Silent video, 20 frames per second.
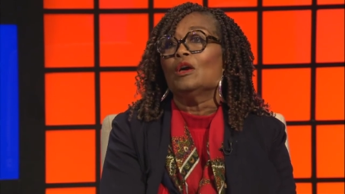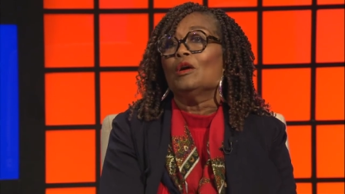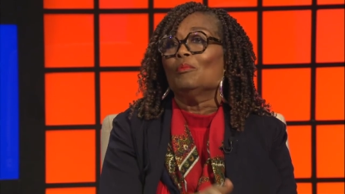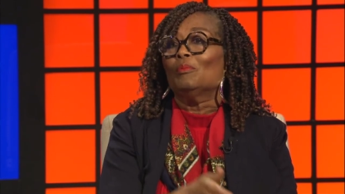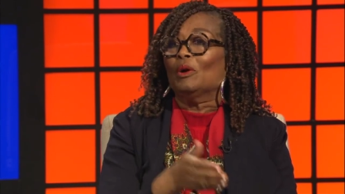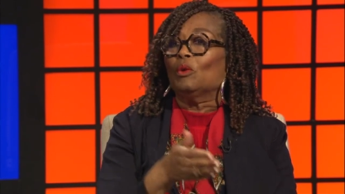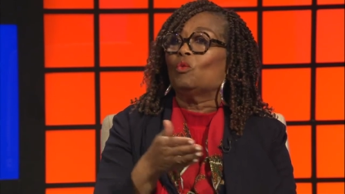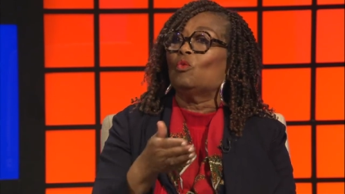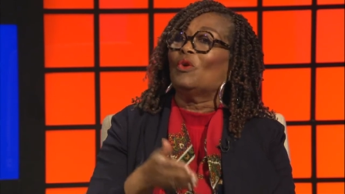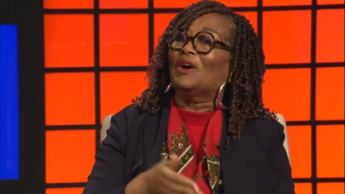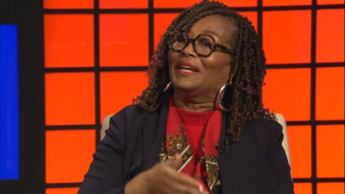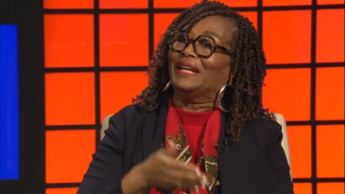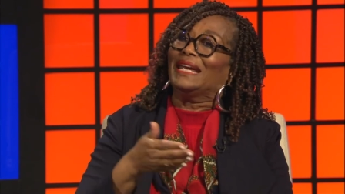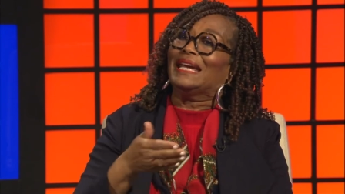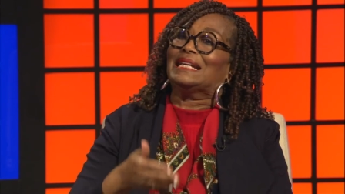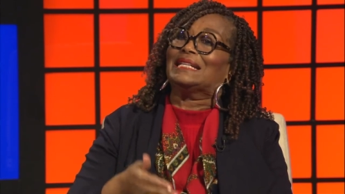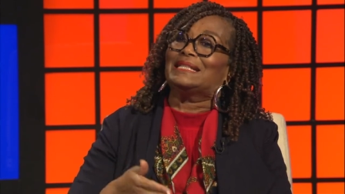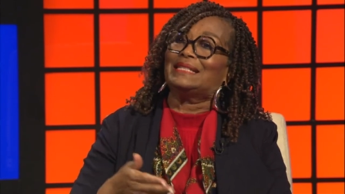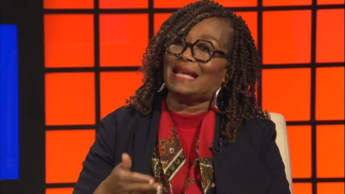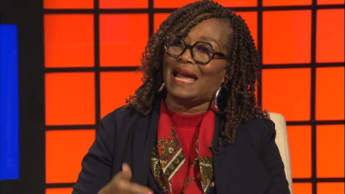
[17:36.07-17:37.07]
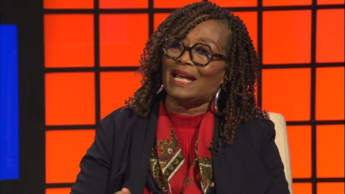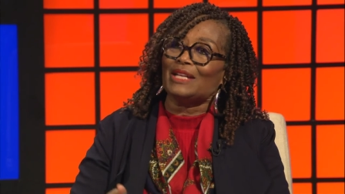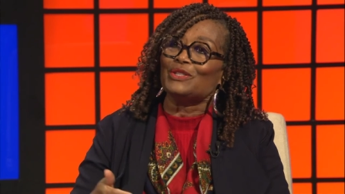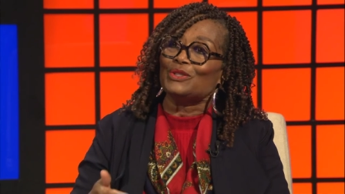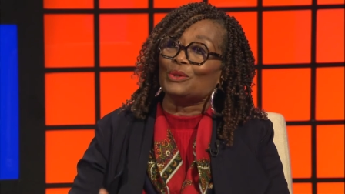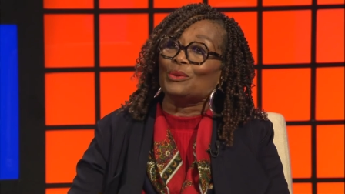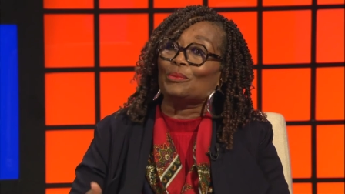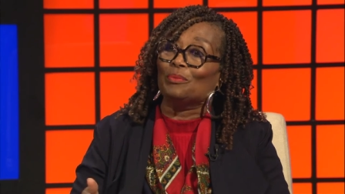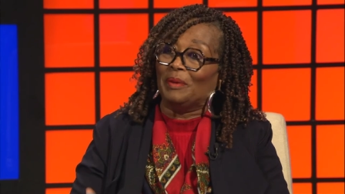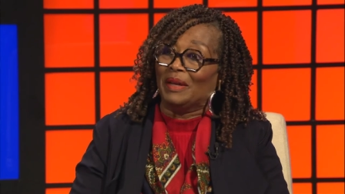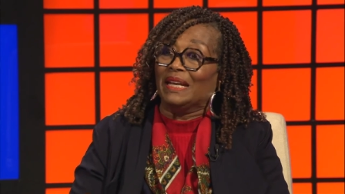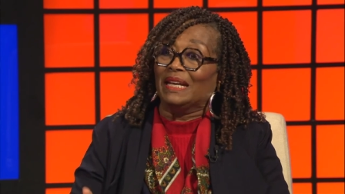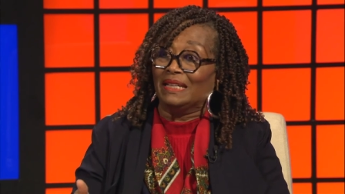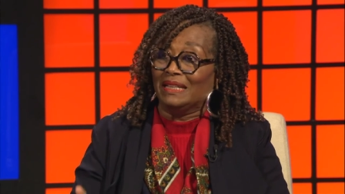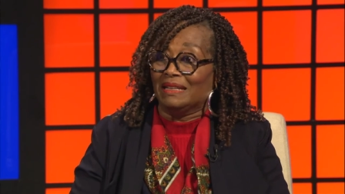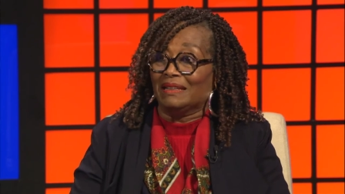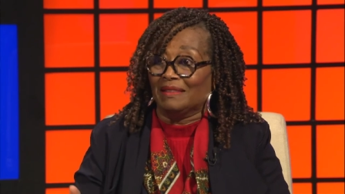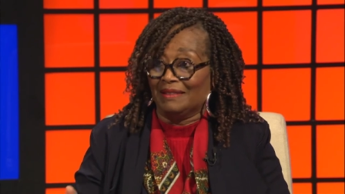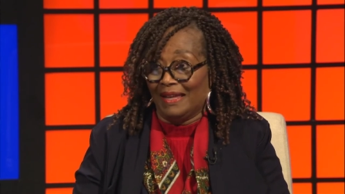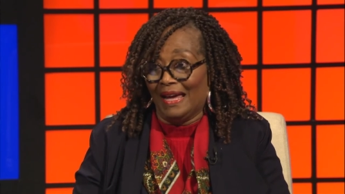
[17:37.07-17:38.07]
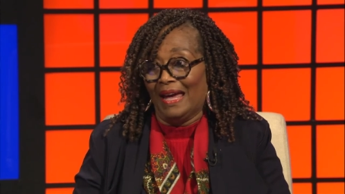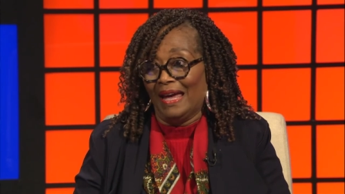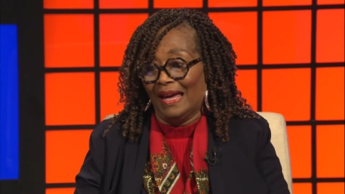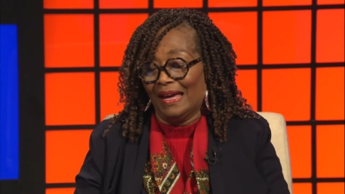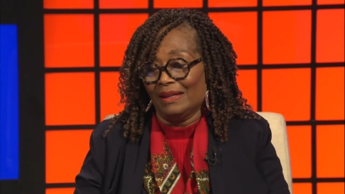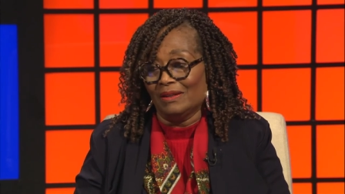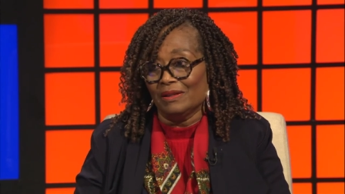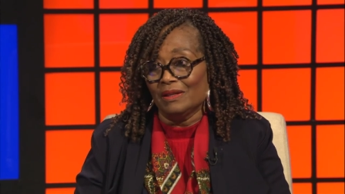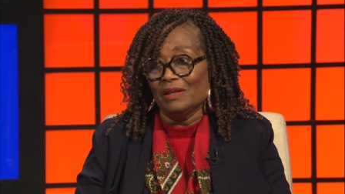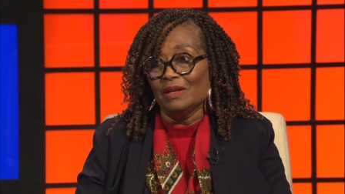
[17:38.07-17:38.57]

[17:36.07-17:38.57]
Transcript: But what exacerbated that